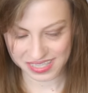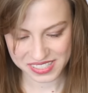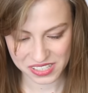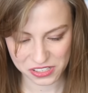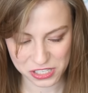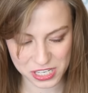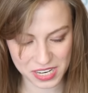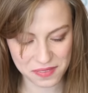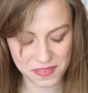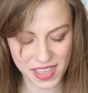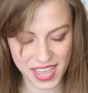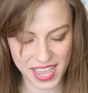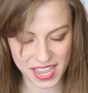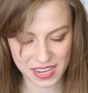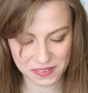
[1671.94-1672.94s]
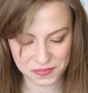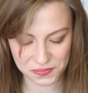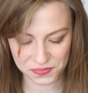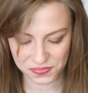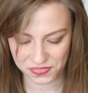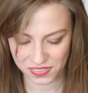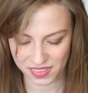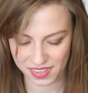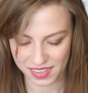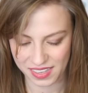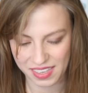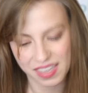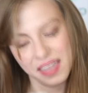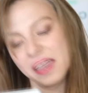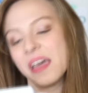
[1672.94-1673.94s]
So she made
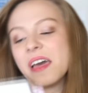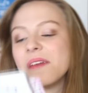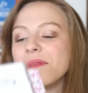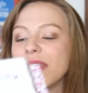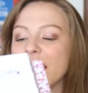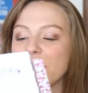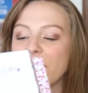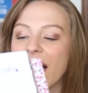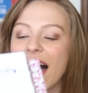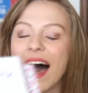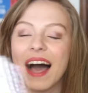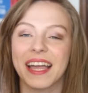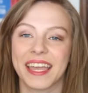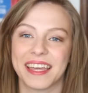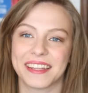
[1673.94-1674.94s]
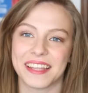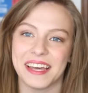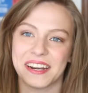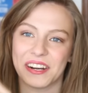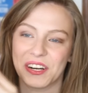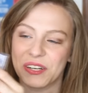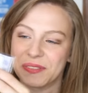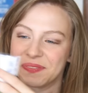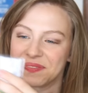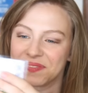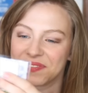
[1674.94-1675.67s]
me a pocket letter,